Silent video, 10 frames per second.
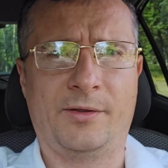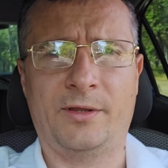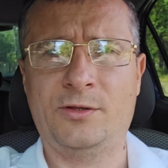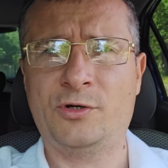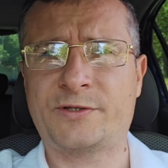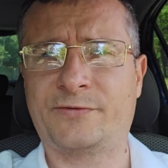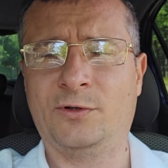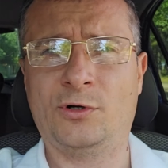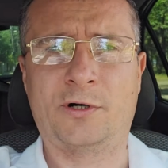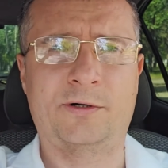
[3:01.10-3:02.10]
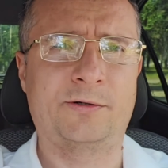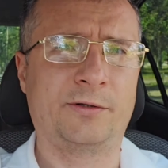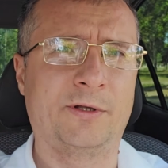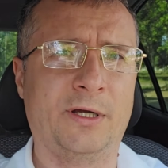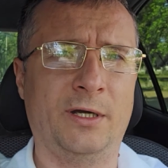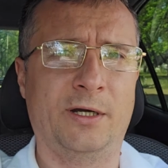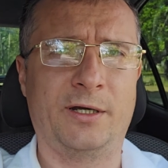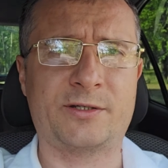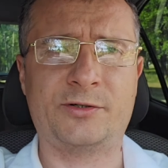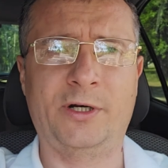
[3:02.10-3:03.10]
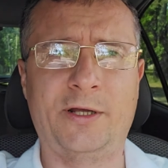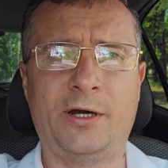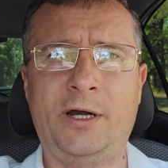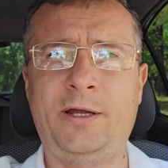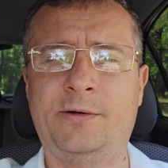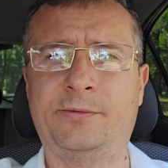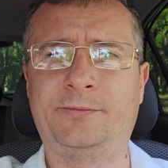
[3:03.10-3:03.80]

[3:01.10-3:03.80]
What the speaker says: The noise floor is really high